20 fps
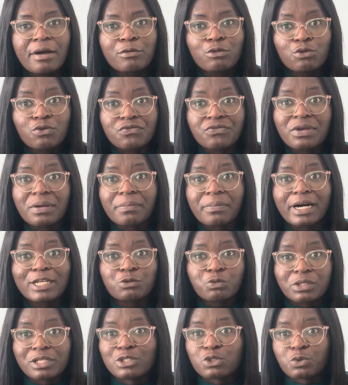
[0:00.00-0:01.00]
November
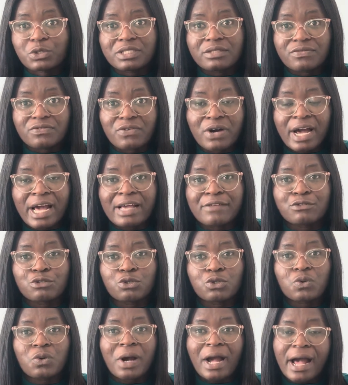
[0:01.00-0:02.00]
2025. So
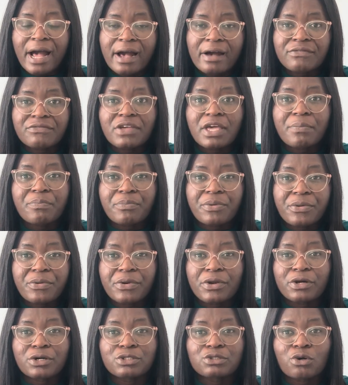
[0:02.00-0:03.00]
you have a
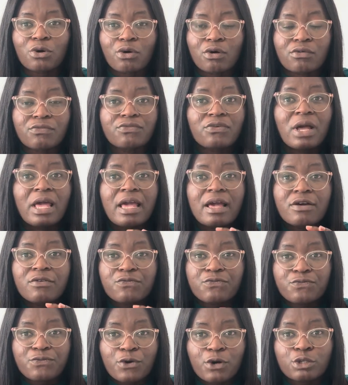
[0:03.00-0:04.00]
period of
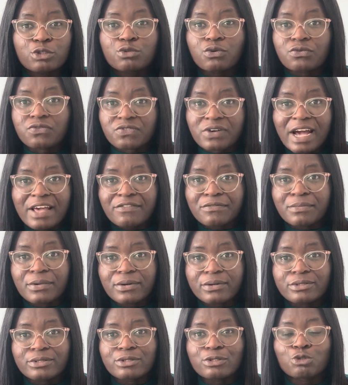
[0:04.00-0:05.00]
four to five
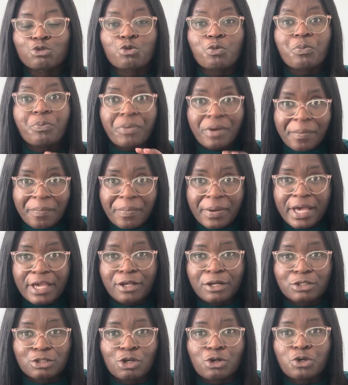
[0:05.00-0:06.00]
months to prepare
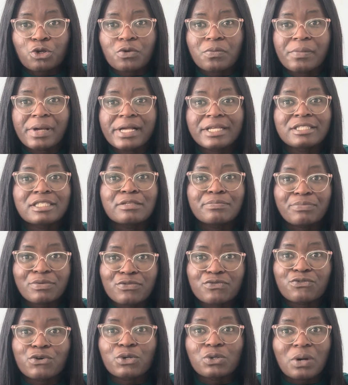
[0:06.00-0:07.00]
your documents
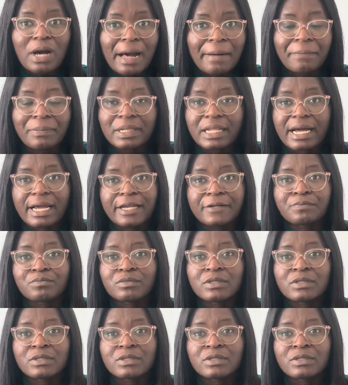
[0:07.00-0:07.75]
before you apply.